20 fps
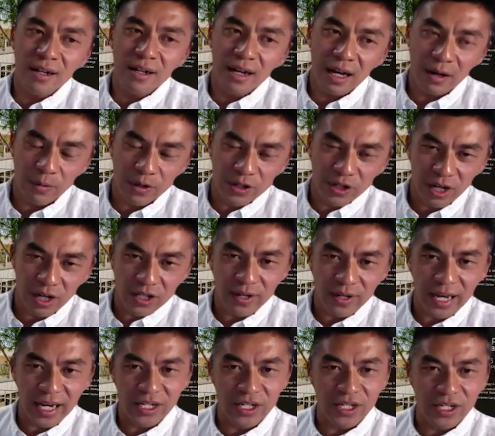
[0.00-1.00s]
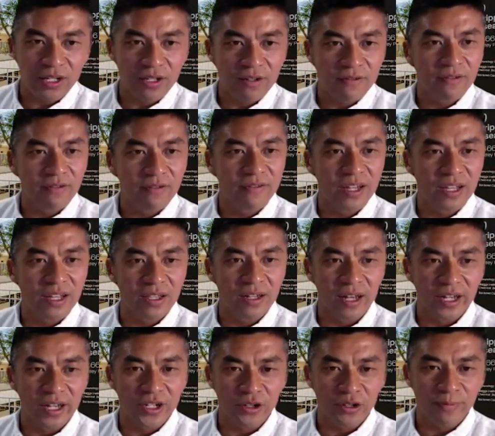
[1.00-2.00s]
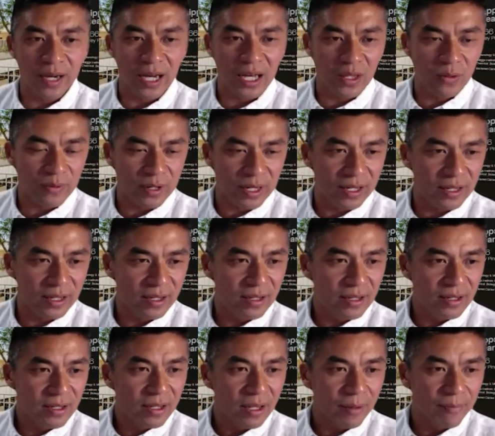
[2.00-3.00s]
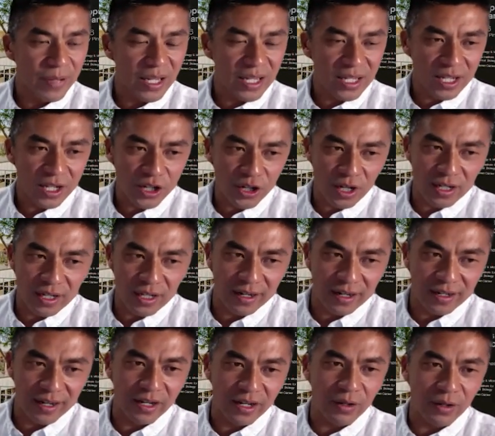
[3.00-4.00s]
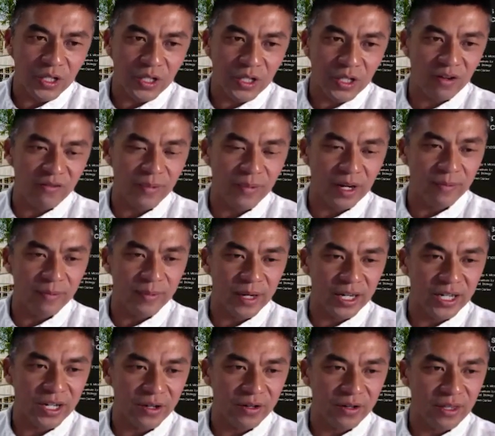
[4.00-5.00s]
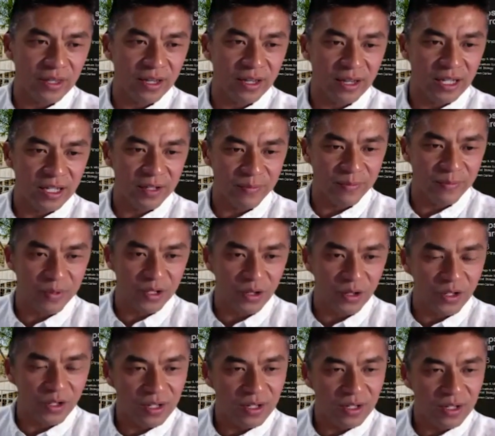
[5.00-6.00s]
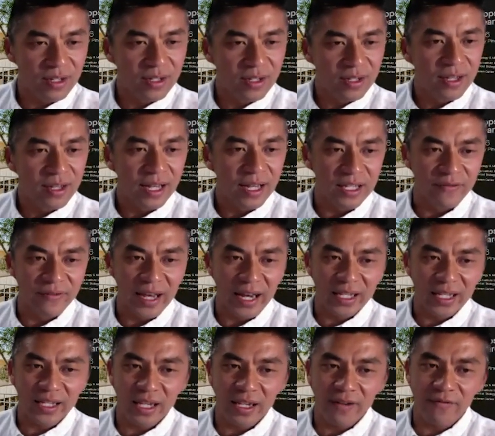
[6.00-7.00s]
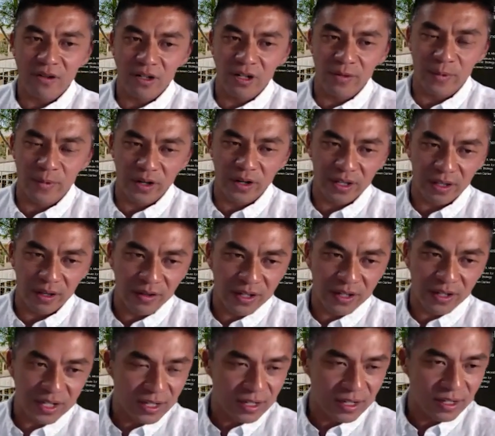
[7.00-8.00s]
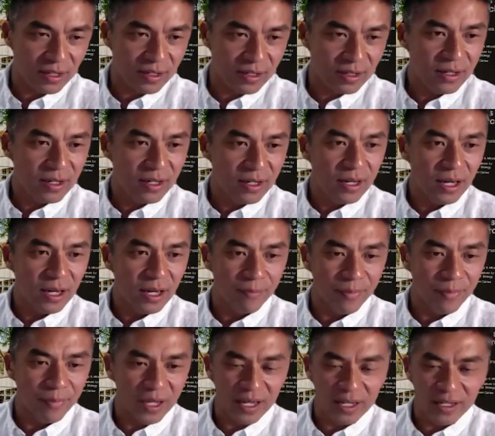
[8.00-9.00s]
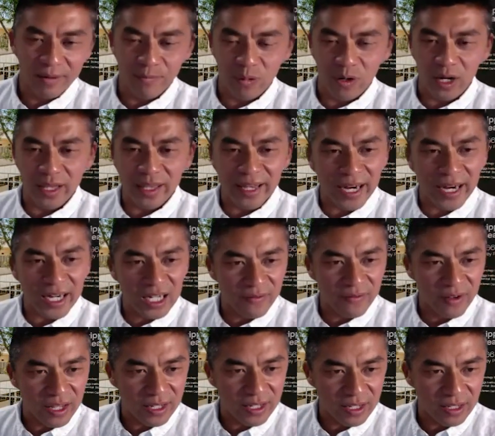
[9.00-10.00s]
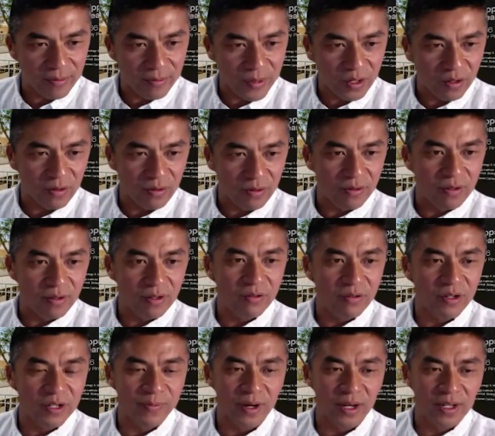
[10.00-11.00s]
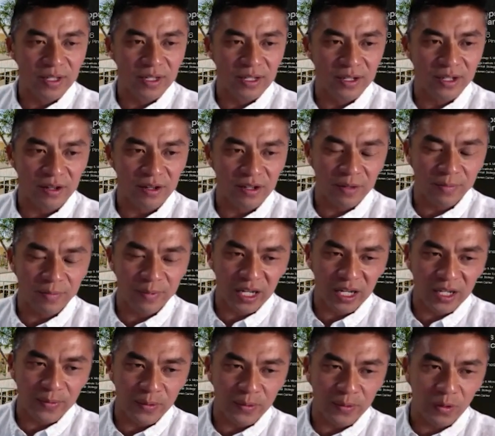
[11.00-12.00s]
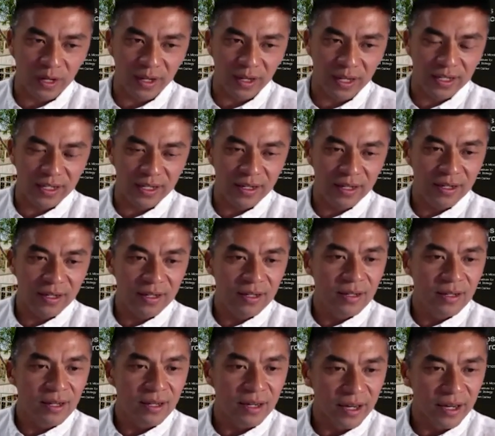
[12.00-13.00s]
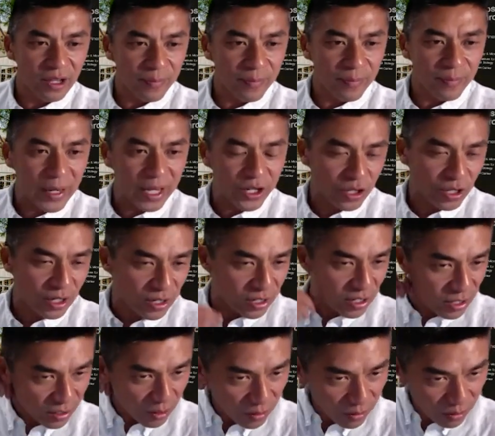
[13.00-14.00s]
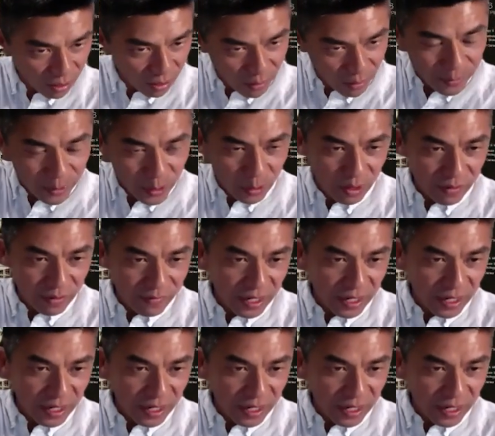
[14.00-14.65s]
uh, which also acts via the N O D two pathway. And B C G is an attendant strain of mycobacteria that has been used as a vaccine for tuberculosis. Uh, because it broadly activates immune responses, it's also been explored against other pathogens, including respiratory